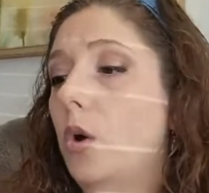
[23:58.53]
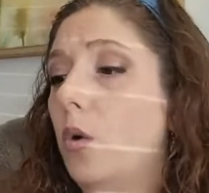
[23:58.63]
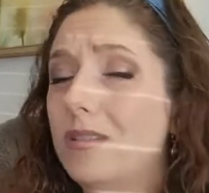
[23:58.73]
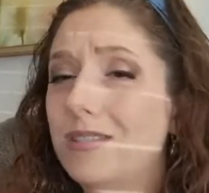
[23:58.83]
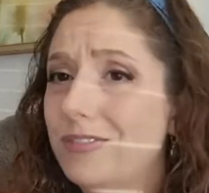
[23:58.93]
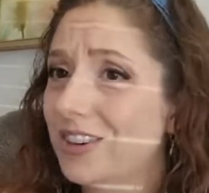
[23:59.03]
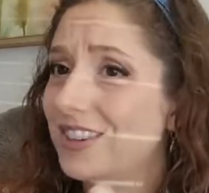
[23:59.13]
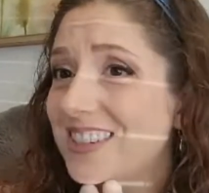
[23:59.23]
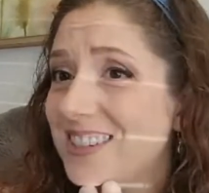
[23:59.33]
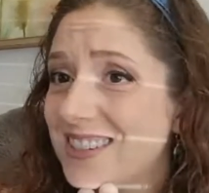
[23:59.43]
or referred
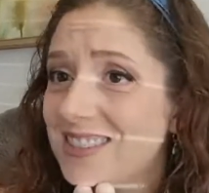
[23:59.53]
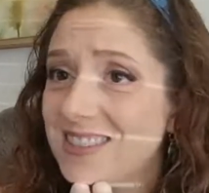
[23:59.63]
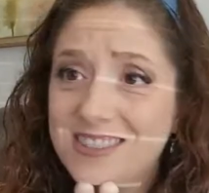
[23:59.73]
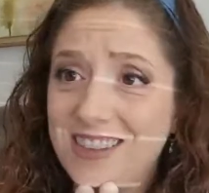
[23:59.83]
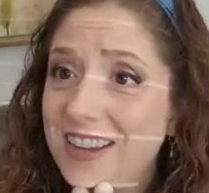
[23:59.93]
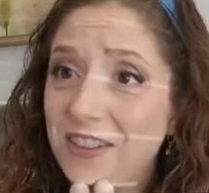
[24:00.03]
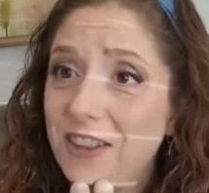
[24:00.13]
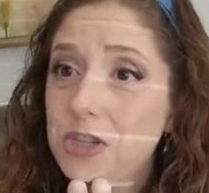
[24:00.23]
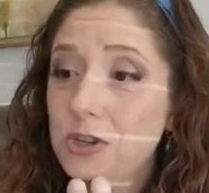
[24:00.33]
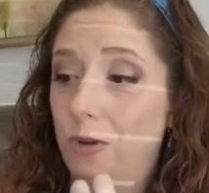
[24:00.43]
to just
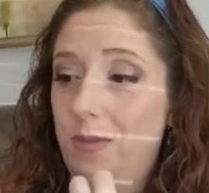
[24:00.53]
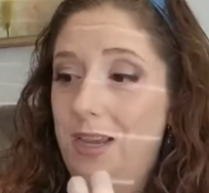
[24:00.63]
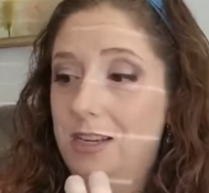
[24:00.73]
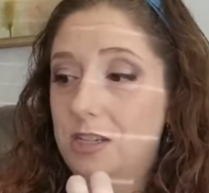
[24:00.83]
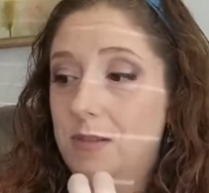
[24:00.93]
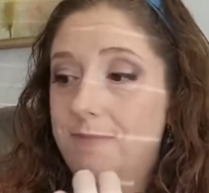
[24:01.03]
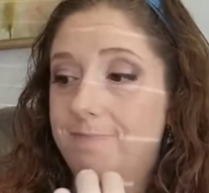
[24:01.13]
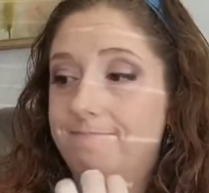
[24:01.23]
psychological management.